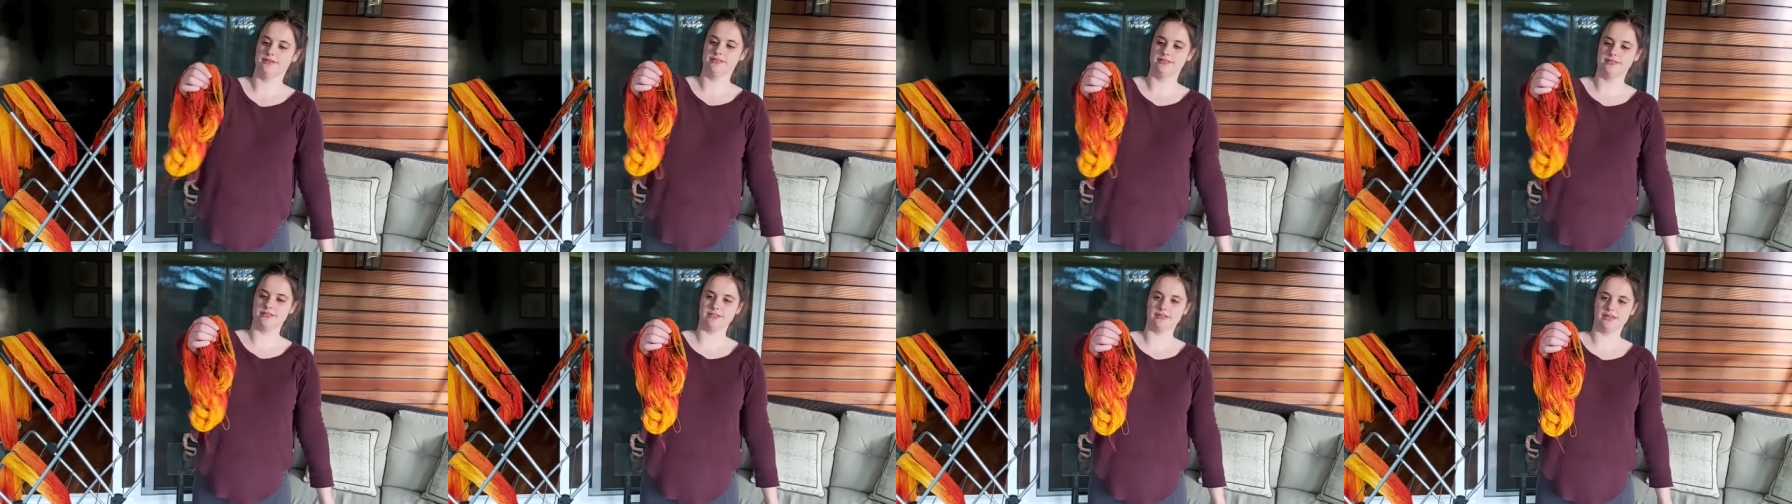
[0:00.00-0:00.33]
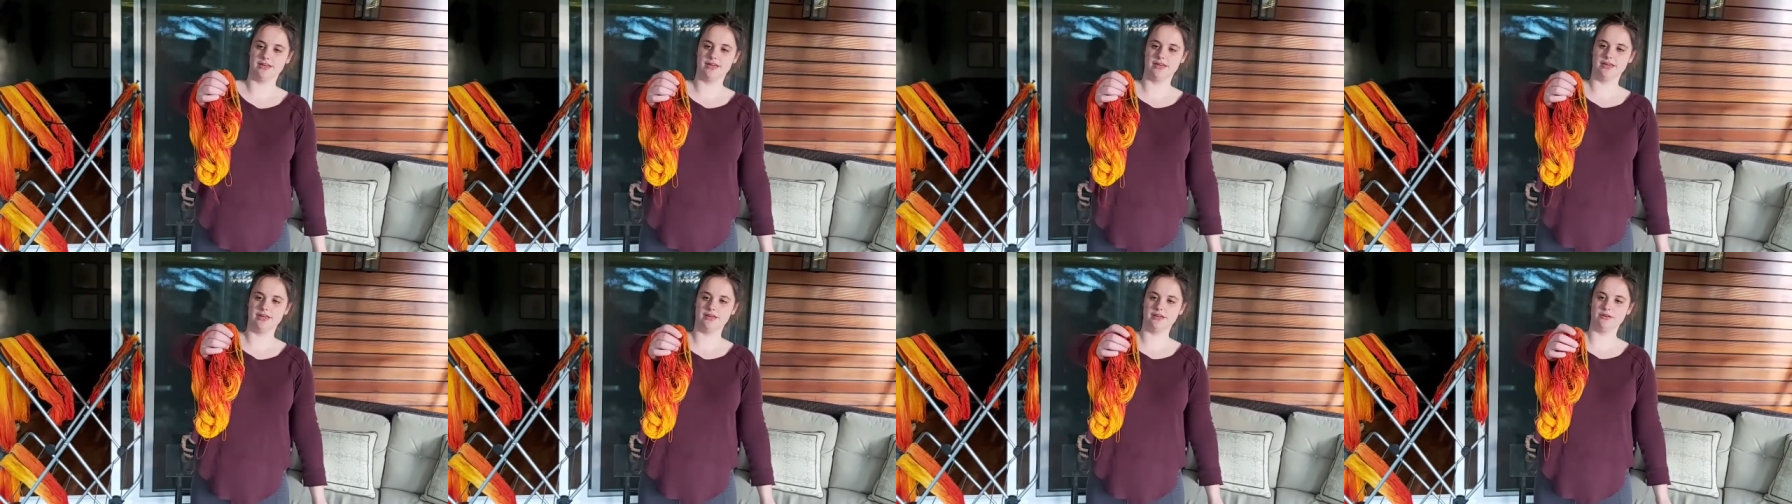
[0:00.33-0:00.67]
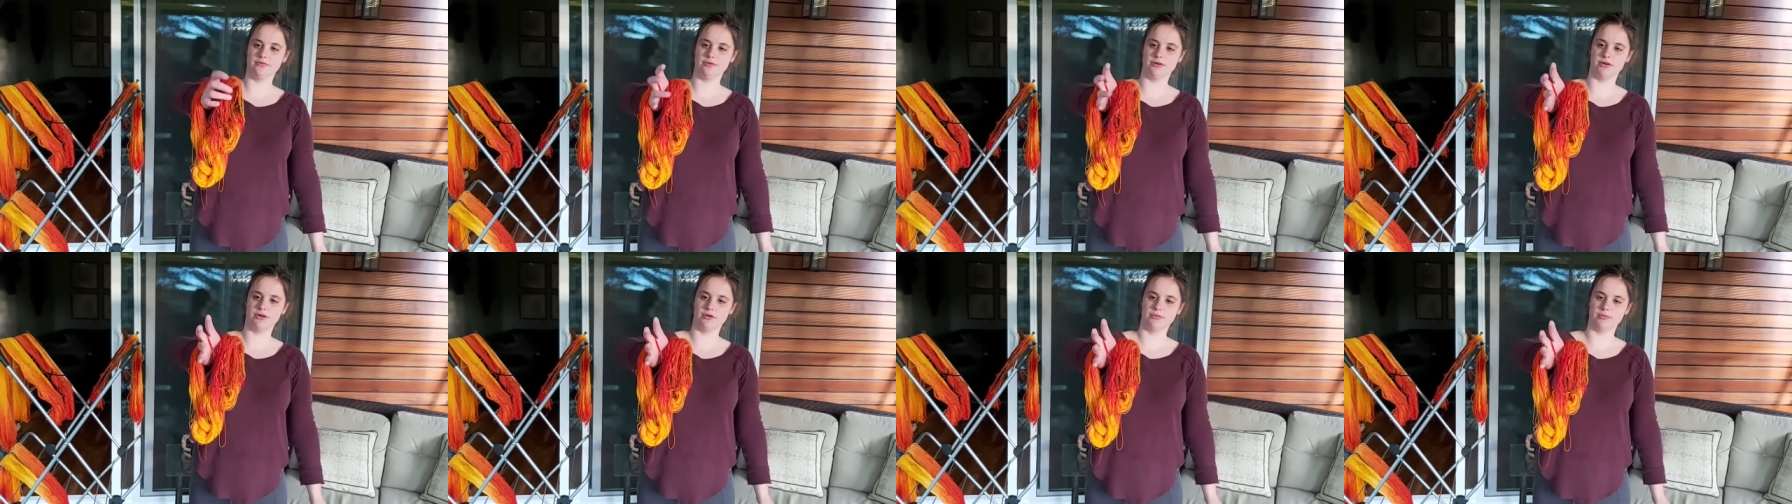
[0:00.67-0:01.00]

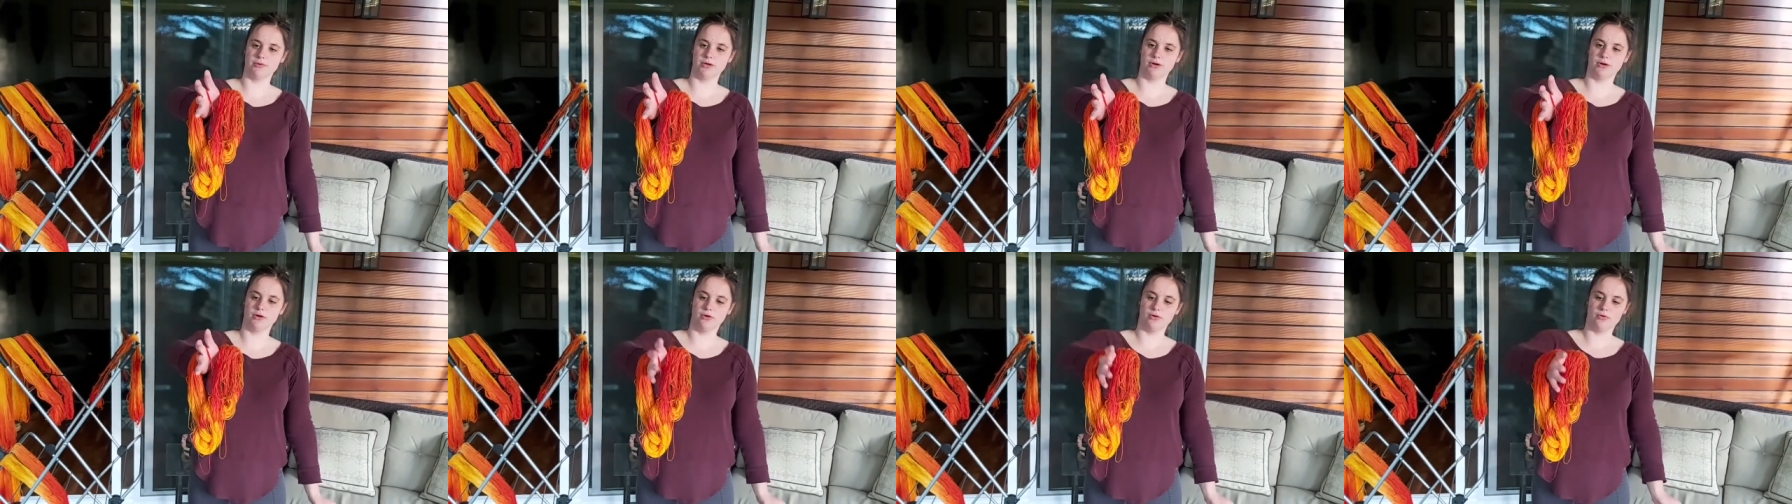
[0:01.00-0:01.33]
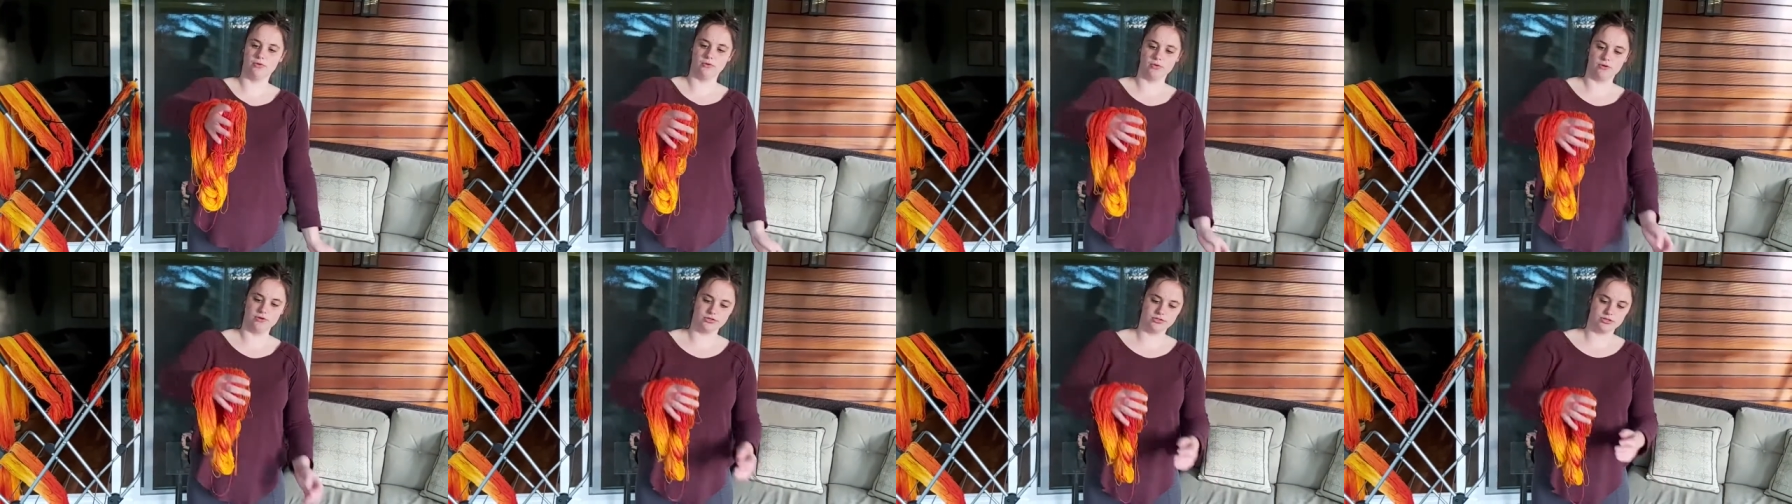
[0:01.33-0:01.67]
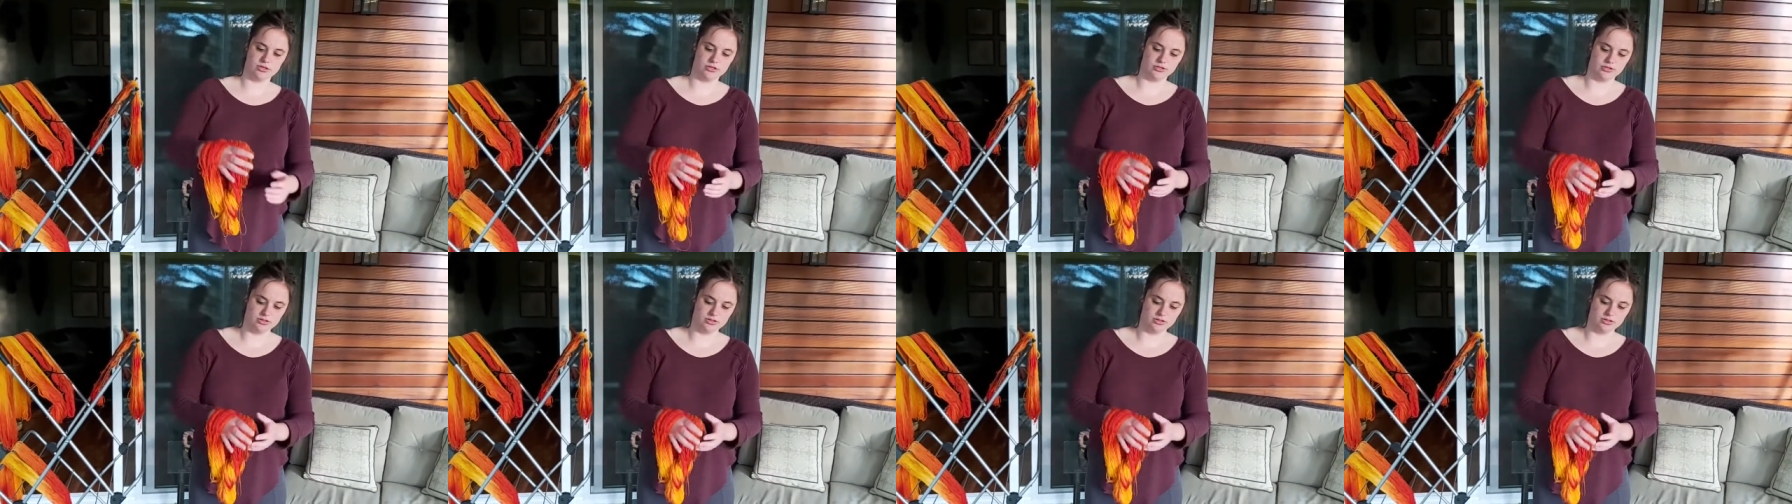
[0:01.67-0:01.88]
skein where it'll be all orange